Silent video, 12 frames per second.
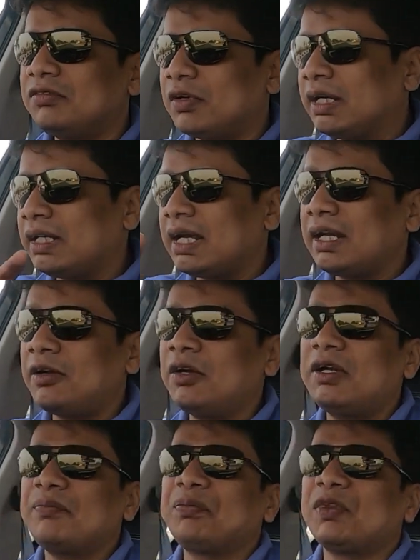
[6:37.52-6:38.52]
front
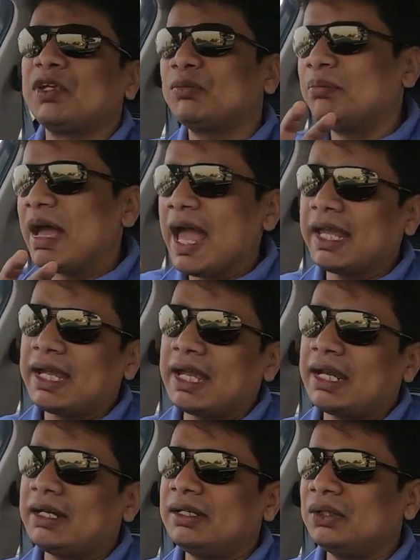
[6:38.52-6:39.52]
end, the back end,